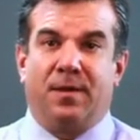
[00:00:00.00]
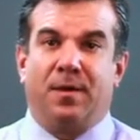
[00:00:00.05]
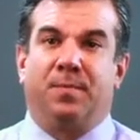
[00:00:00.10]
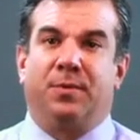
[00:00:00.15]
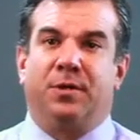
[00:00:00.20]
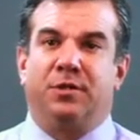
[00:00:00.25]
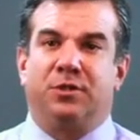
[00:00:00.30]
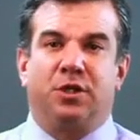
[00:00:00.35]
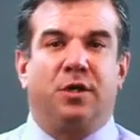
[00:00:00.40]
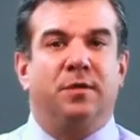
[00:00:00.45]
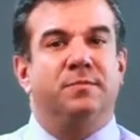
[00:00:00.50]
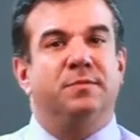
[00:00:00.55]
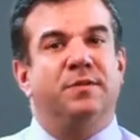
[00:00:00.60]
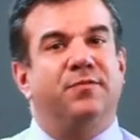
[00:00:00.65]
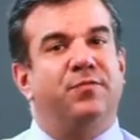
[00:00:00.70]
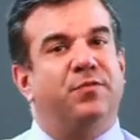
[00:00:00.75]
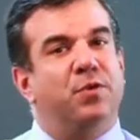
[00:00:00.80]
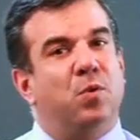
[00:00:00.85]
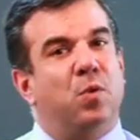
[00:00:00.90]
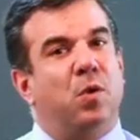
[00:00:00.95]
But in terms of
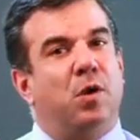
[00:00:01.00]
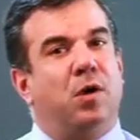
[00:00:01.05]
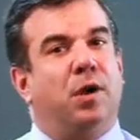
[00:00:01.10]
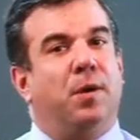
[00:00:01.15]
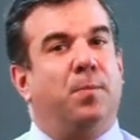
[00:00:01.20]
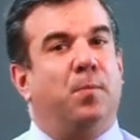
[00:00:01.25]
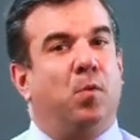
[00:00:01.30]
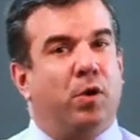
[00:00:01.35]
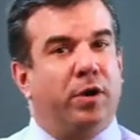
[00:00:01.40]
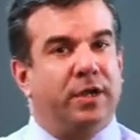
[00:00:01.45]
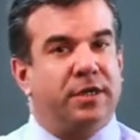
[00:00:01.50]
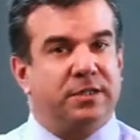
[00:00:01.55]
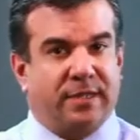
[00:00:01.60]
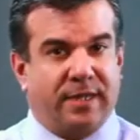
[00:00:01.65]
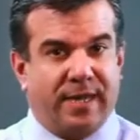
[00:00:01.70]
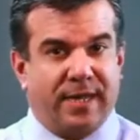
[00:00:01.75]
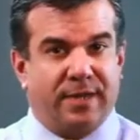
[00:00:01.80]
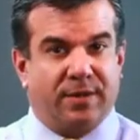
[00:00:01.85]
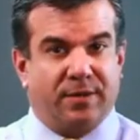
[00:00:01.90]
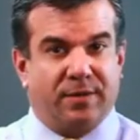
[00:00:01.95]
if you are a mortgage
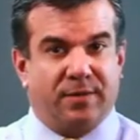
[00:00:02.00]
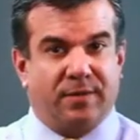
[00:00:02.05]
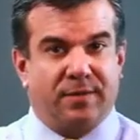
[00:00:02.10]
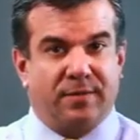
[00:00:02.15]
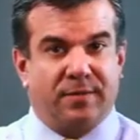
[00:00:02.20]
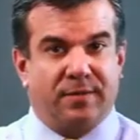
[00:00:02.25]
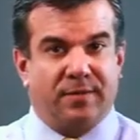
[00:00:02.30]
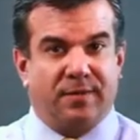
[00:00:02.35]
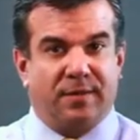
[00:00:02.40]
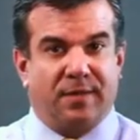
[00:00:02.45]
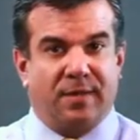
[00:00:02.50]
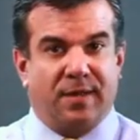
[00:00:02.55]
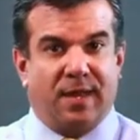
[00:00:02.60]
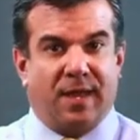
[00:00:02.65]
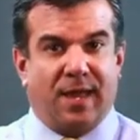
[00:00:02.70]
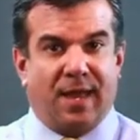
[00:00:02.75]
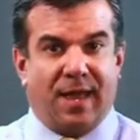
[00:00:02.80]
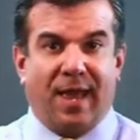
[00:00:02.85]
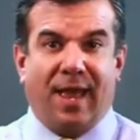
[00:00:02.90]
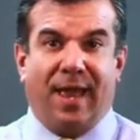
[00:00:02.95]
lender
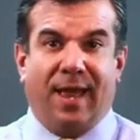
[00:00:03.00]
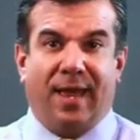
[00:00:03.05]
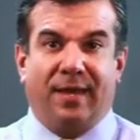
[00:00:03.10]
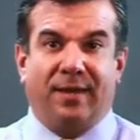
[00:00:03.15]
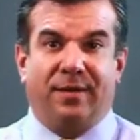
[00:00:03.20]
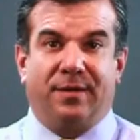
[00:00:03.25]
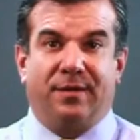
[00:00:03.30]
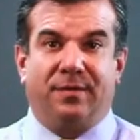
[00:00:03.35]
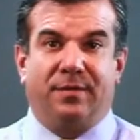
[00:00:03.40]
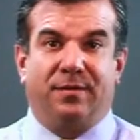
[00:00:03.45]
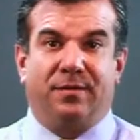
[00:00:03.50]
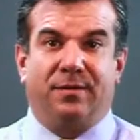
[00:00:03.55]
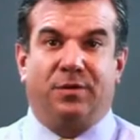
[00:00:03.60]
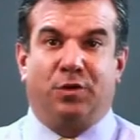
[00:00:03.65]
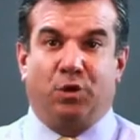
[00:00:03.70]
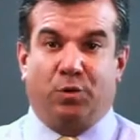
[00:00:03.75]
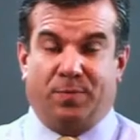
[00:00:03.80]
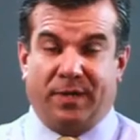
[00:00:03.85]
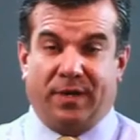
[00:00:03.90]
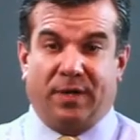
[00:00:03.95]
and
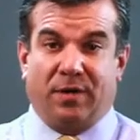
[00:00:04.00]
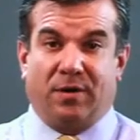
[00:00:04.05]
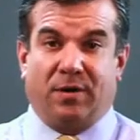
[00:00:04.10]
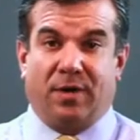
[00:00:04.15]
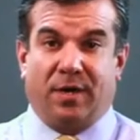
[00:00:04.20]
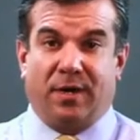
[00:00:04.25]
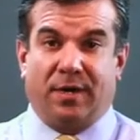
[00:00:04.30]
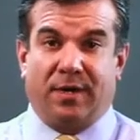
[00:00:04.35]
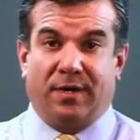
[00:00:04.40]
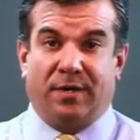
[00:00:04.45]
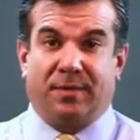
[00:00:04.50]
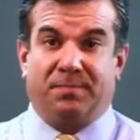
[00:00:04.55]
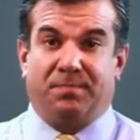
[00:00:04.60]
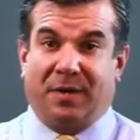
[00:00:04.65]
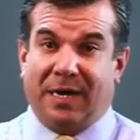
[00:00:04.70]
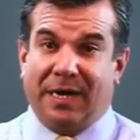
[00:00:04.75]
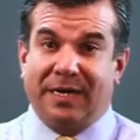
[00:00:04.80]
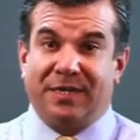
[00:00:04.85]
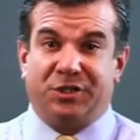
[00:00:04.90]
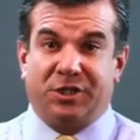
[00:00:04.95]
you're being audited
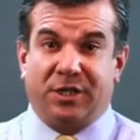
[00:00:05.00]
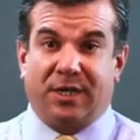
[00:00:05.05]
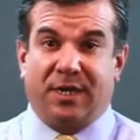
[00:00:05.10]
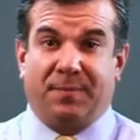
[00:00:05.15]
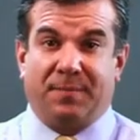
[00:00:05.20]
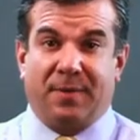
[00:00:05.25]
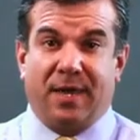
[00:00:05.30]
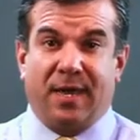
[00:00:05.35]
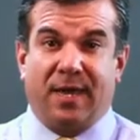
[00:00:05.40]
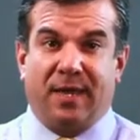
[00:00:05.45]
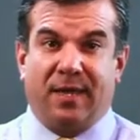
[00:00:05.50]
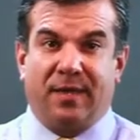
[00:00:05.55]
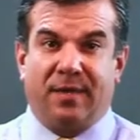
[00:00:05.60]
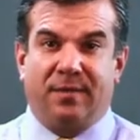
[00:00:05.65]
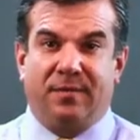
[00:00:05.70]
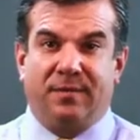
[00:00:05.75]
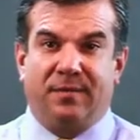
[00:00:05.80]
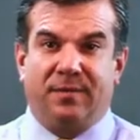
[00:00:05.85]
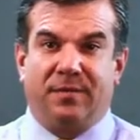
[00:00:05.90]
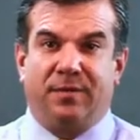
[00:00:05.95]
by Ginnie Mae,
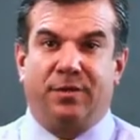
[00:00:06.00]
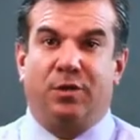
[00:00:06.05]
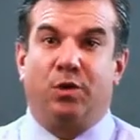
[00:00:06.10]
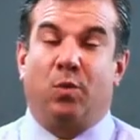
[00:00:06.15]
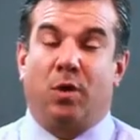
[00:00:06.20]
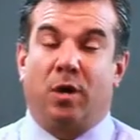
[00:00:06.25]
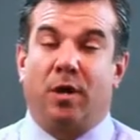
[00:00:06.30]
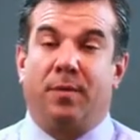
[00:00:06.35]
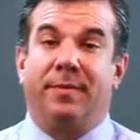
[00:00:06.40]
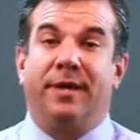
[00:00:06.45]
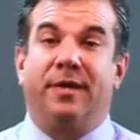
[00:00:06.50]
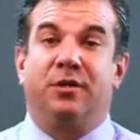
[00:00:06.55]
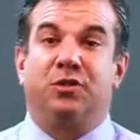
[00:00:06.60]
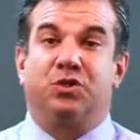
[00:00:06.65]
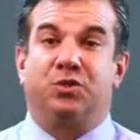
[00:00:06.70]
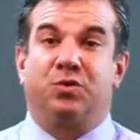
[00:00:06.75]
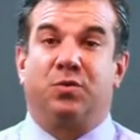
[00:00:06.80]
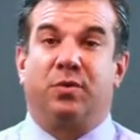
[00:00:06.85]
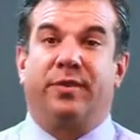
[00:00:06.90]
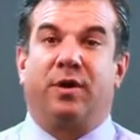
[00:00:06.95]
you want to make
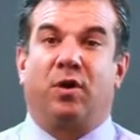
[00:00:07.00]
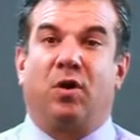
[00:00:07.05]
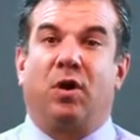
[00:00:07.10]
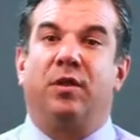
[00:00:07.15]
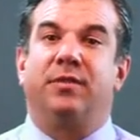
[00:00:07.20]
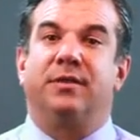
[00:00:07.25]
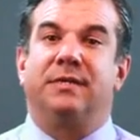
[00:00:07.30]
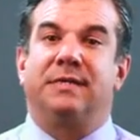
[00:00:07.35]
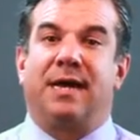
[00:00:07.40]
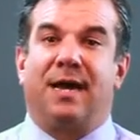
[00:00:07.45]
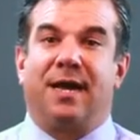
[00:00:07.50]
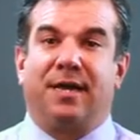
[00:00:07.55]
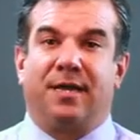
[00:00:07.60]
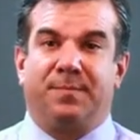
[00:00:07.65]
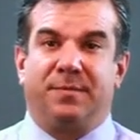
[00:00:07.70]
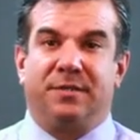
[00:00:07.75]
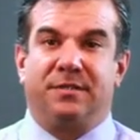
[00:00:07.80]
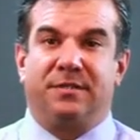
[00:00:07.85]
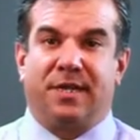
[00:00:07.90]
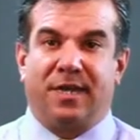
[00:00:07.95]
sure that all the
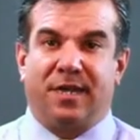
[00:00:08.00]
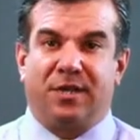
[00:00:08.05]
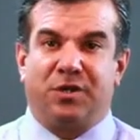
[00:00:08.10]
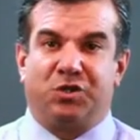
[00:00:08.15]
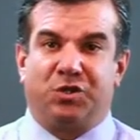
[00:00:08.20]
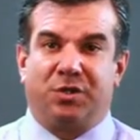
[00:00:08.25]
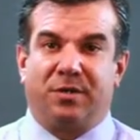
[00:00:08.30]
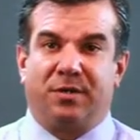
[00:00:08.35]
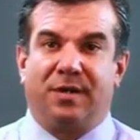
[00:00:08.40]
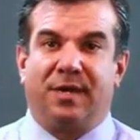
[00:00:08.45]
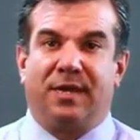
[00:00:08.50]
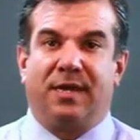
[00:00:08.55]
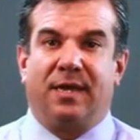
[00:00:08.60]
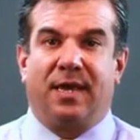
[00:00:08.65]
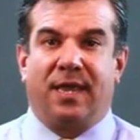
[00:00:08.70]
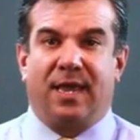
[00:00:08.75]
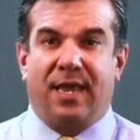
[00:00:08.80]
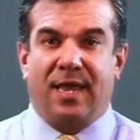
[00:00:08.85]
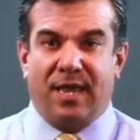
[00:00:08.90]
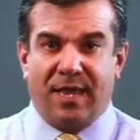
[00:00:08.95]
documentation
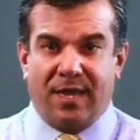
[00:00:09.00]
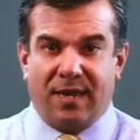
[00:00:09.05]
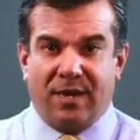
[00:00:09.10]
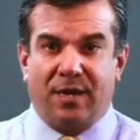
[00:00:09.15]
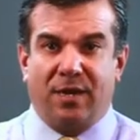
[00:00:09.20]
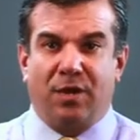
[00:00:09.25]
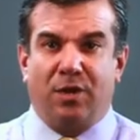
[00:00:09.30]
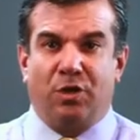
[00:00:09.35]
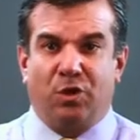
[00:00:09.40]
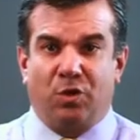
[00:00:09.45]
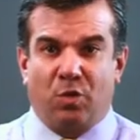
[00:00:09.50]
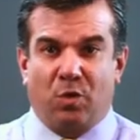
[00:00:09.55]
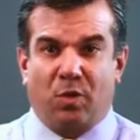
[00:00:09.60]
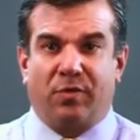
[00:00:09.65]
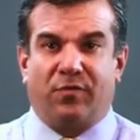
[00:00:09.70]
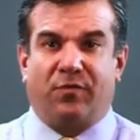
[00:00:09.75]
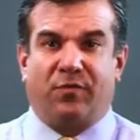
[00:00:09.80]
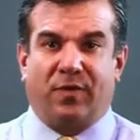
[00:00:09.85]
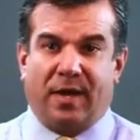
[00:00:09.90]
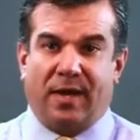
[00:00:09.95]
in your
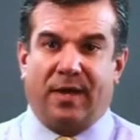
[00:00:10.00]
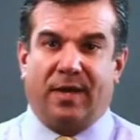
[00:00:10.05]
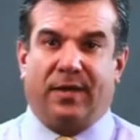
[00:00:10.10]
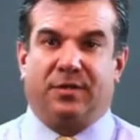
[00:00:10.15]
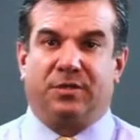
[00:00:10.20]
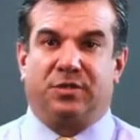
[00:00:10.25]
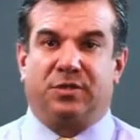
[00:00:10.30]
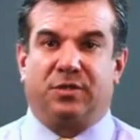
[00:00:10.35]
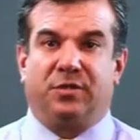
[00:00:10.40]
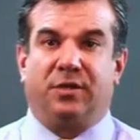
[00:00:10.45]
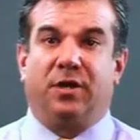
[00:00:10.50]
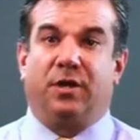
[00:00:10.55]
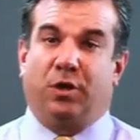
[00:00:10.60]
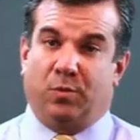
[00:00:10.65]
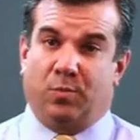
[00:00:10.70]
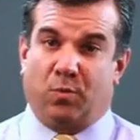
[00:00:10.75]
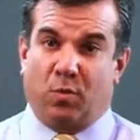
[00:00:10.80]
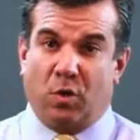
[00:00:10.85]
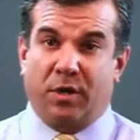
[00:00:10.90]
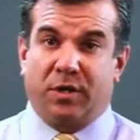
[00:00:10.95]
files, in your
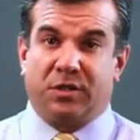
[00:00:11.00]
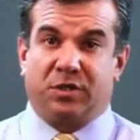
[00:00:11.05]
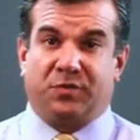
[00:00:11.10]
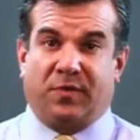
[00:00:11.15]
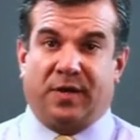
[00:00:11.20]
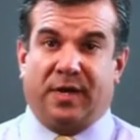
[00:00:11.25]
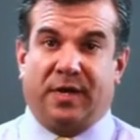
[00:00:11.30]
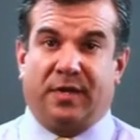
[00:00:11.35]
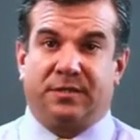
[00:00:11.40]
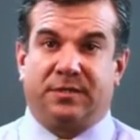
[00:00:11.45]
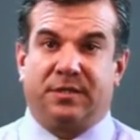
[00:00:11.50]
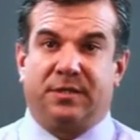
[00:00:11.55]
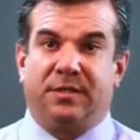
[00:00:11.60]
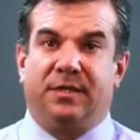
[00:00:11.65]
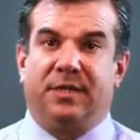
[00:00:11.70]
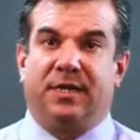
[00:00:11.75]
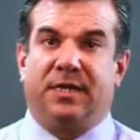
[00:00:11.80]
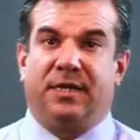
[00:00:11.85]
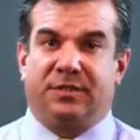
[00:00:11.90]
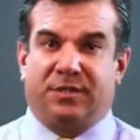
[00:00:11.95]
mortgage files,
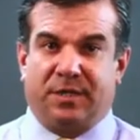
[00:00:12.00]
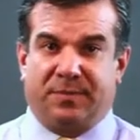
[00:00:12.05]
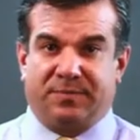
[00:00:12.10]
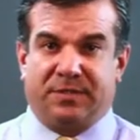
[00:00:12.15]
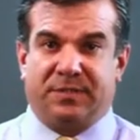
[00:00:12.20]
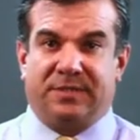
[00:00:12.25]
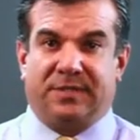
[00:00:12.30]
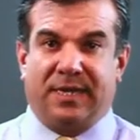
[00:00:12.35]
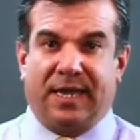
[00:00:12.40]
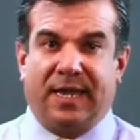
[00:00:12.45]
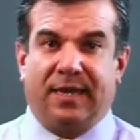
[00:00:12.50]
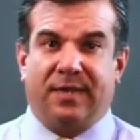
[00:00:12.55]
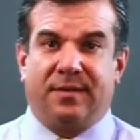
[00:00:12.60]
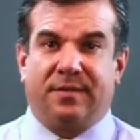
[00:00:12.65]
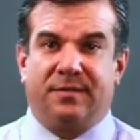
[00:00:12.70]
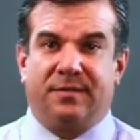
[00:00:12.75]
is up to date,